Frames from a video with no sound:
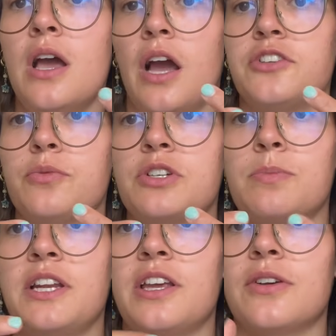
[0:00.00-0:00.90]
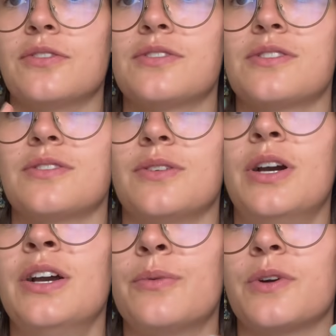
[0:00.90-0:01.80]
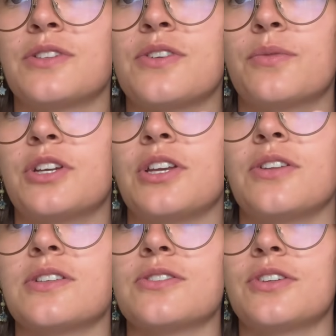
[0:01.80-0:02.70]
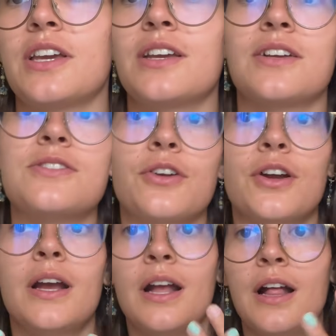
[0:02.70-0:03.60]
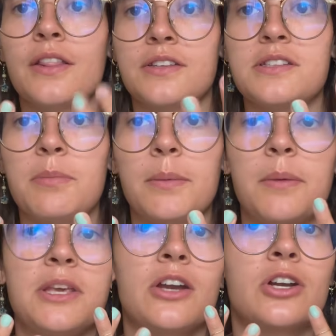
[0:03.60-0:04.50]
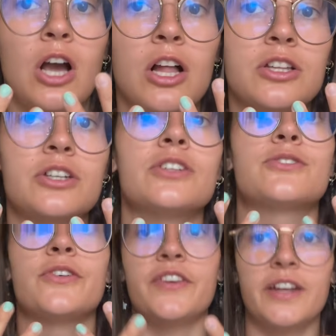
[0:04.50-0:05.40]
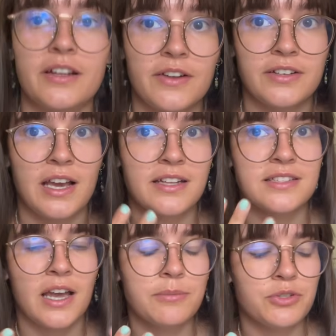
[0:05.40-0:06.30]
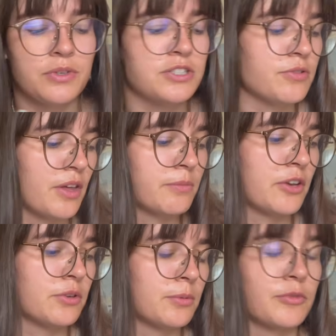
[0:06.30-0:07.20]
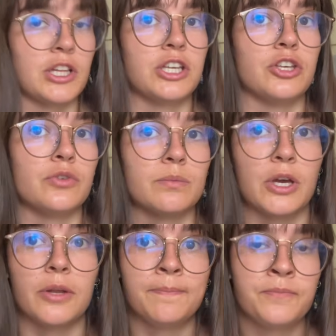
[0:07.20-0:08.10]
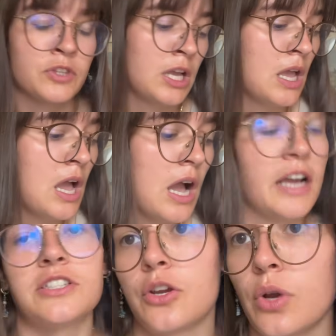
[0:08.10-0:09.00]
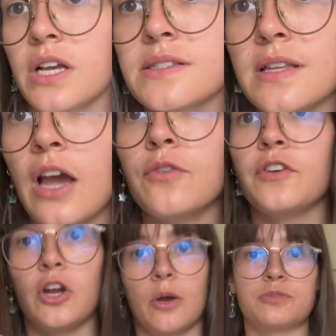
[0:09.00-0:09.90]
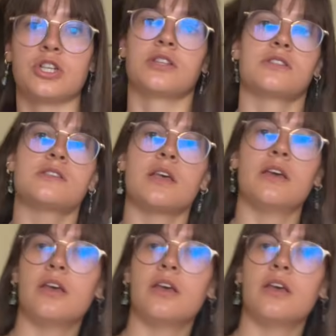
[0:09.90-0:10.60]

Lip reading: I do wish my nails weren't so ridiculous looking, because this is a Mamma Mia color, so if I'd have had time to redo them, that would have been really cute, but I digress. Outfit options.